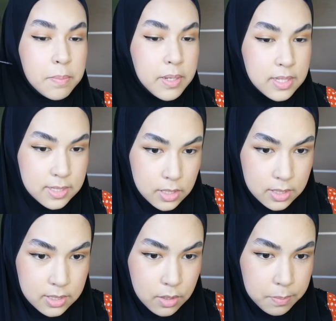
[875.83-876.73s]
but this
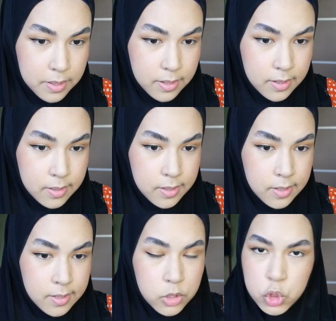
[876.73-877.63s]
looks a little bit
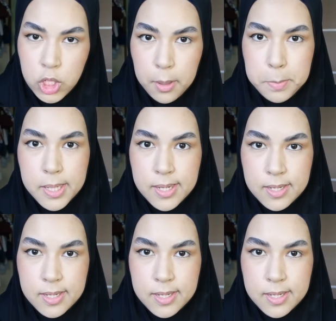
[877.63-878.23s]
chubby.